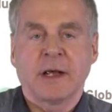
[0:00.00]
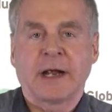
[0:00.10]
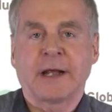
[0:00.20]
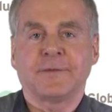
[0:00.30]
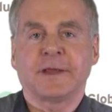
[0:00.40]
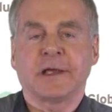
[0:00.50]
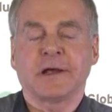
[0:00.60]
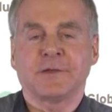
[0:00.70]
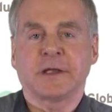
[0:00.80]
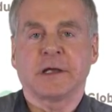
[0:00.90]
And
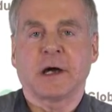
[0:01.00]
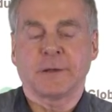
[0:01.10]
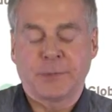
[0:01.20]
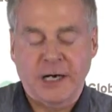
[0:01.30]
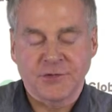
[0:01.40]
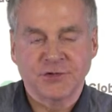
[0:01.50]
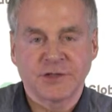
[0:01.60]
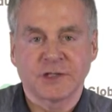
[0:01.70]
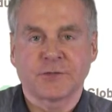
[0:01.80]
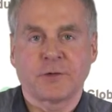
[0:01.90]
the, the
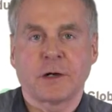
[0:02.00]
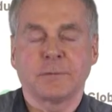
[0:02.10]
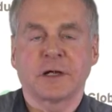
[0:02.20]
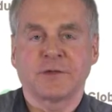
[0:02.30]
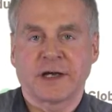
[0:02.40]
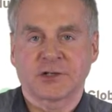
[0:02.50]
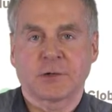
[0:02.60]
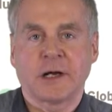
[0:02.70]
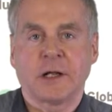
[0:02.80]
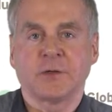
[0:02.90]
hypothesis from that
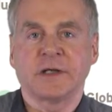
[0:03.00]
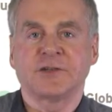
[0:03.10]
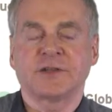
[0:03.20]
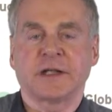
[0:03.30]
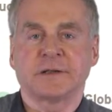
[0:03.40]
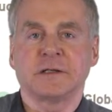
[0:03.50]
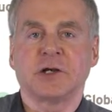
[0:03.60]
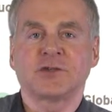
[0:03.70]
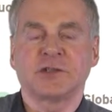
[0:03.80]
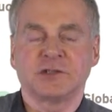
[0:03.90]
trial is that the
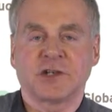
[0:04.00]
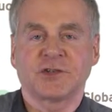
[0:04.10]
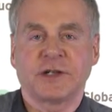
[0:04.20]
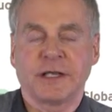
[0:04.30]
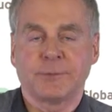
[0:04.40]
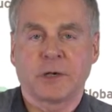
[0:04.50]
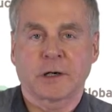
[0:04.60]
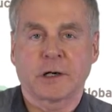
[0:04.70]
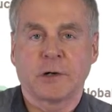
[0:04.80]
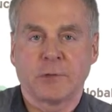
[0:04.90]
dose-adjusted
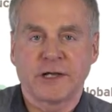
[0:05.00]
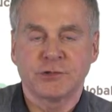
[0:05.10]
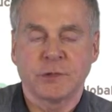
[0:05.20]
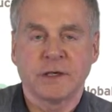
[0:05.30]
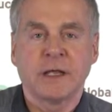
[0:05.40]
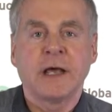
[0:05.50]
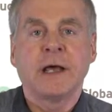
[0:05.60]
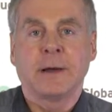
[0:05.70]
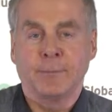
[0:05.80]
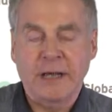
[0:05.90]
EPOCH-R regimen
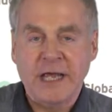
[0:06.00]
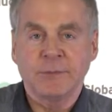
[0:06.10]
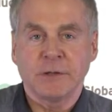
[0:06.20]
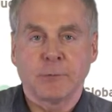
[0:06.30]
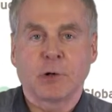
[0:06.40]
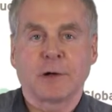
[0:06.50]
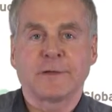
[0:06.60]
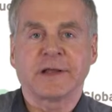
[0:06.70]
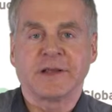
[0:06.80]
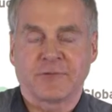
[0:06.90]
may be
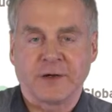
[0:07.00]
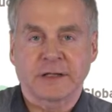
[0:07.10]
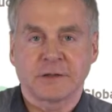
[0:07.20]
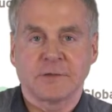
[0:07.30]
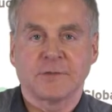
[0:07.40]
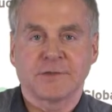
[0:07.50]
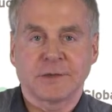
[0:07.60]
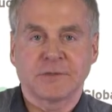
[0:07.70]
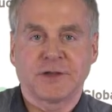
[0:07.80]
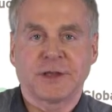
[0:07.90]
more
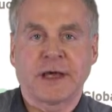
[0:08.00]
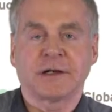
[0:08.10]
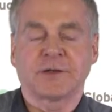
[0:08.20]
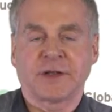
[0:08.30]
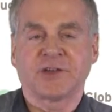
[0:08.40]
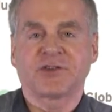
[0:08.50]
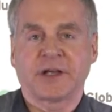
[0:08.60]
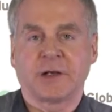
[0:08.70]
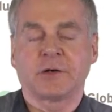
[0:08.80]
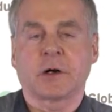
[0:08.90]
effective than, than
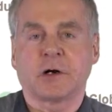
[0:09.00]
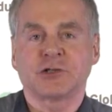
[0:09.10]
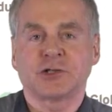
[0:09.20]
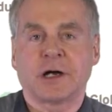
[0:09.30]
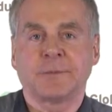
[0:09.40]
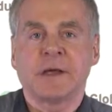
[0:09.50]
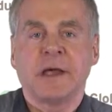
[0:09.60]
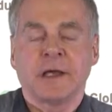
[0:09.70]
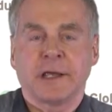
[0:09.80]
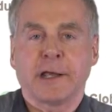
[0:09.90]
standard R-CHOP
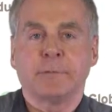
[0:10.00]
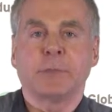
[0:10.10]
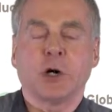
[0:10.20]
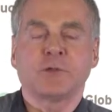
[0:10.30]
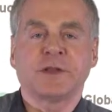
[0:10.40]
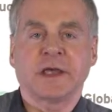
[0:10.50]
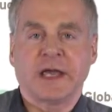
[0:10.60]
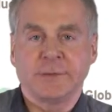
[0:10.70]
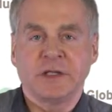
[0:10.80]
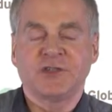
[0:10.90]
in both the
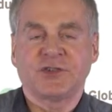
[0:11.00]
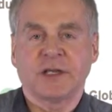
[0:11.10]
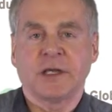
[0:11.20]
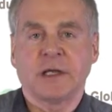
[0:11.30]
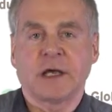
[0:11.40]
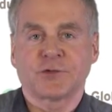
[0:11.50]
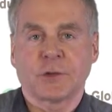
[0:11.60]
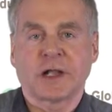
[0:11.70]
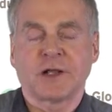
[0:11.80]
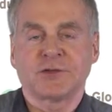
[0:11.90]
ABC as
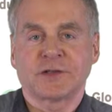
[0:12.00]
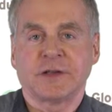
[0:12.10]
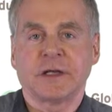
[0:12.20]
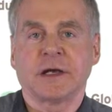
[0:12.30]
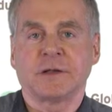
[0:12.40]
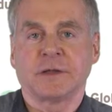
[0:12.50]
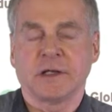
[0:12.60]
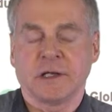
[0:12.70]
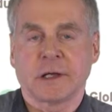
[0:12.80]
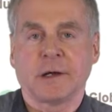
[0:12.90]
well as the,
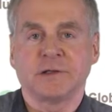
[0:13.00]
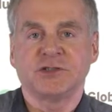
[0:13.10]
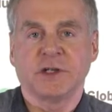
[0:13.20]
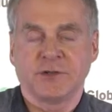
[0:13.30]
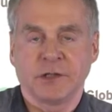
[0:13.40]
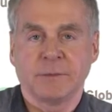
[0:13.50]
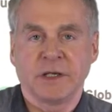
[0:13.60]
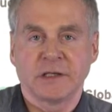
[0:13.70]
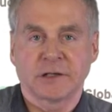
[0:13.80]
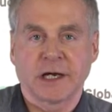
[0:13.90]
the uh,
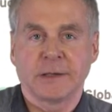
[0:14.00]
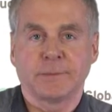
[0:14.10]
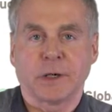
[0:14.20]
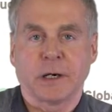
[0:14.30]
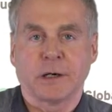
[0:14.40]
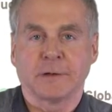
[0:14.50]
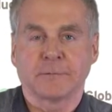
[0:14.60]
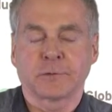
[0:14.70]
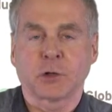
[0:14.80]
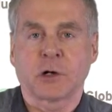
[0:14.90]
GCB type
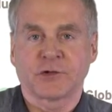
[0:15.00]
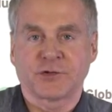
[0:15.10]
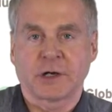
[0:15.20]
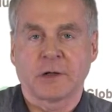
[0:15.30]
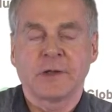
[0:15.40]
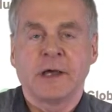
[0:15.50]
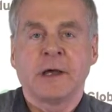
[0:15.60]
of large cell.